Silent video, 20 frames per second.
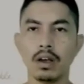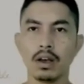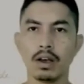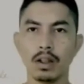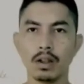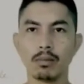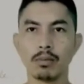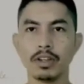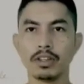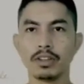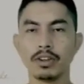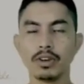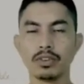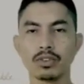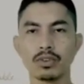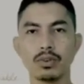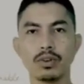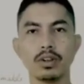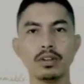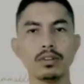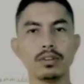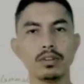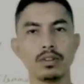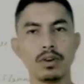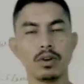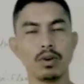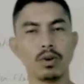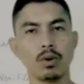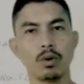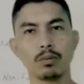Hello my dear students,
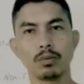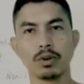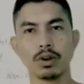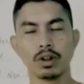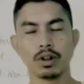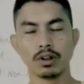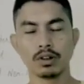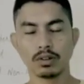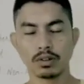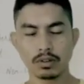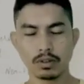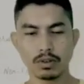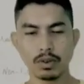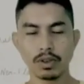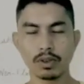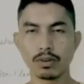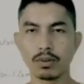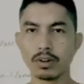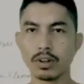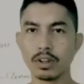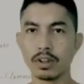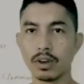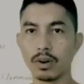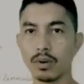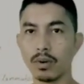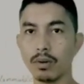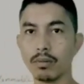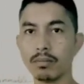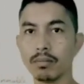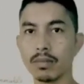hope you all are doing good in your
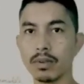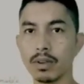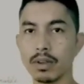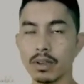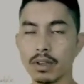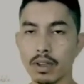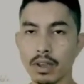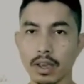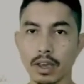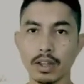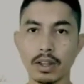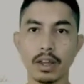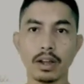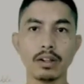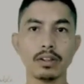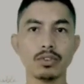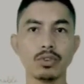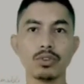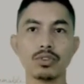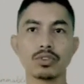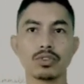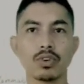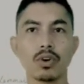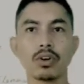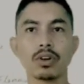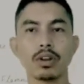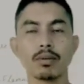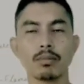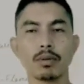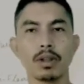home and I also
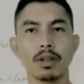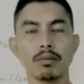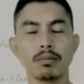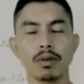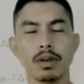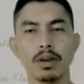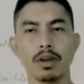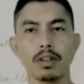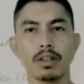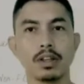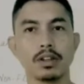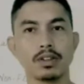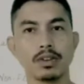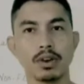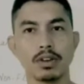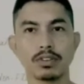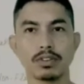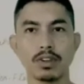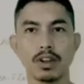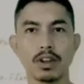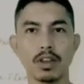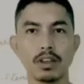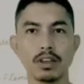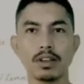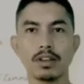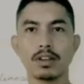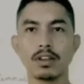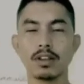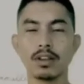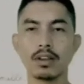strongly believe that you are
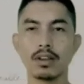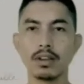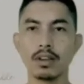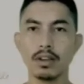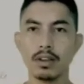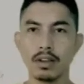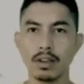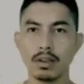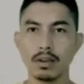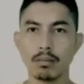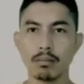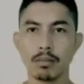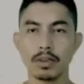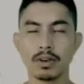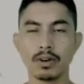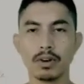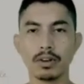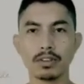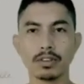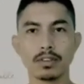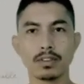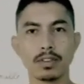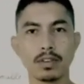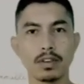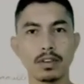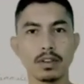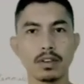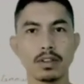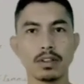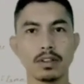studying because
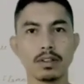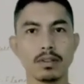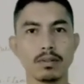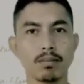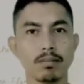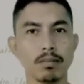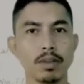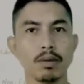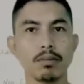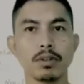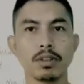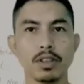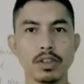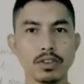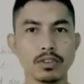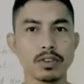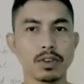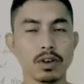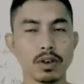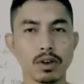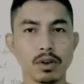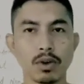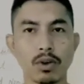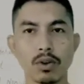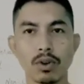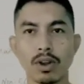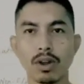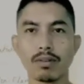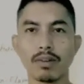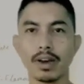maybe this
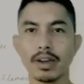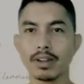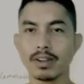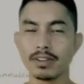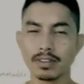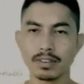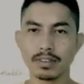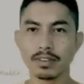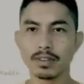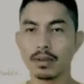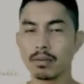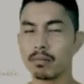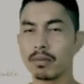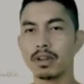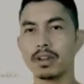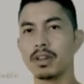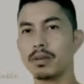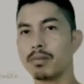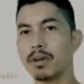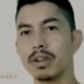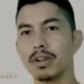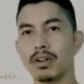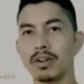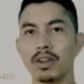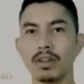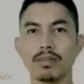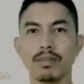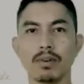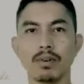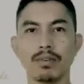coronavirus may remain
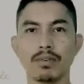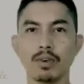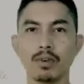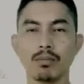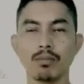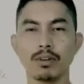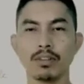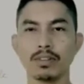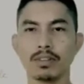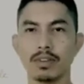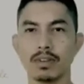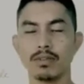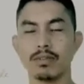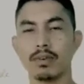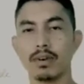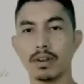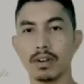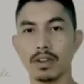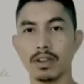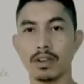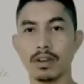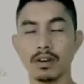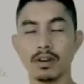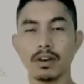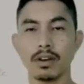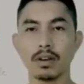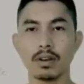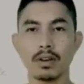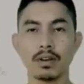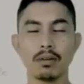only for a few months or for a
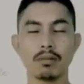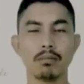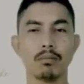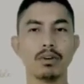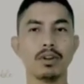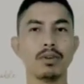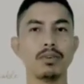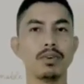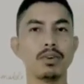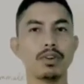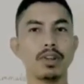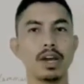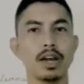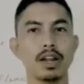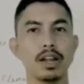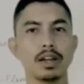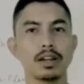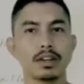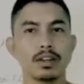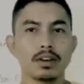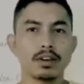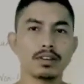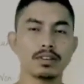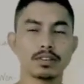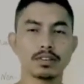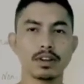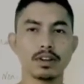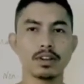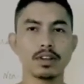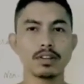year but if you neglect your
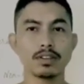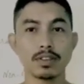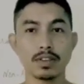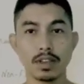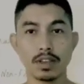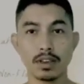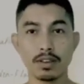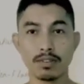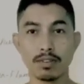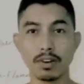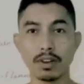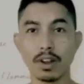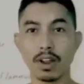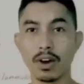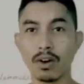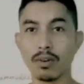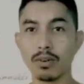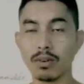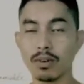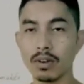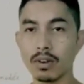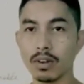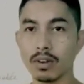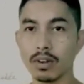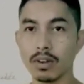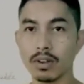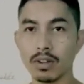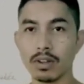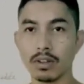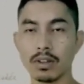studies for now,
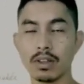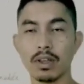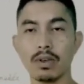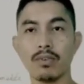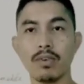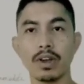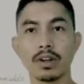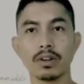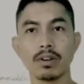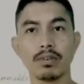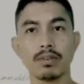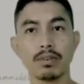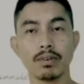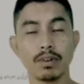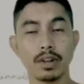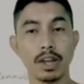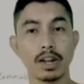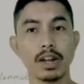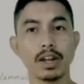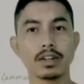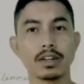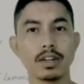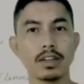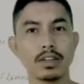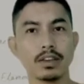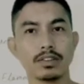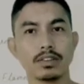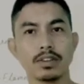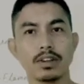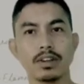the effect of neglecting
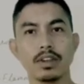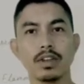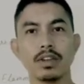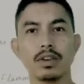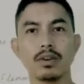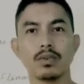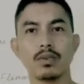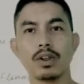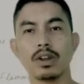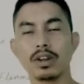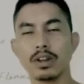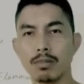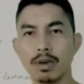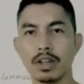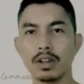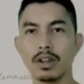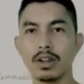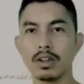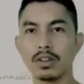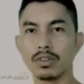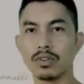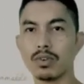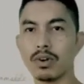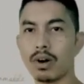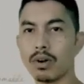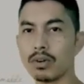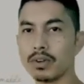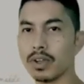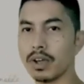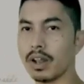your study will remain
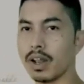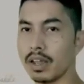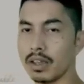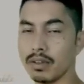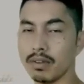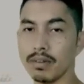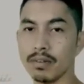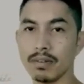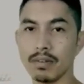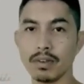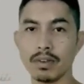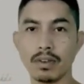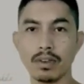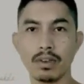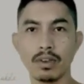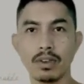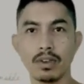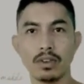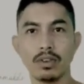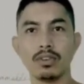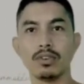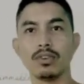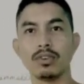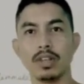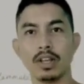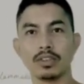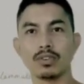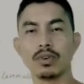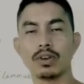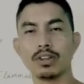throughout your life. So
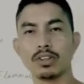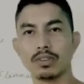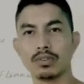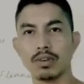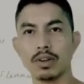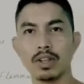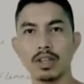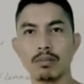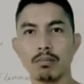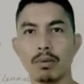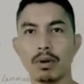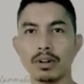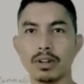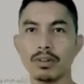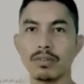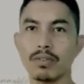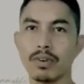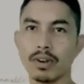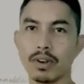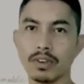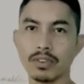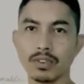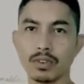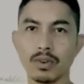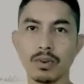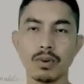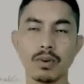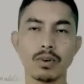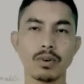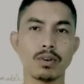that's why it's very important for us
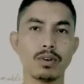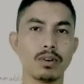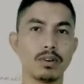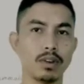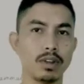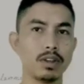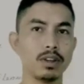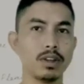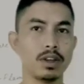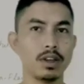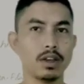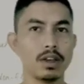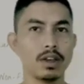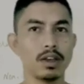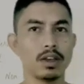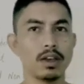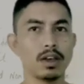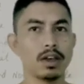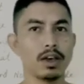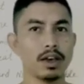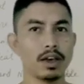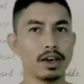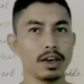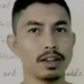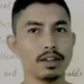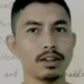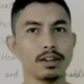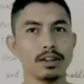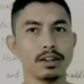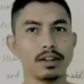to read
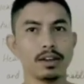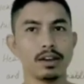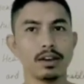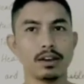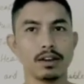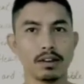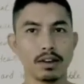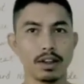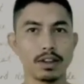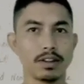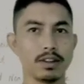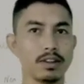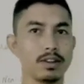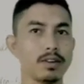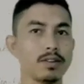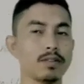and write.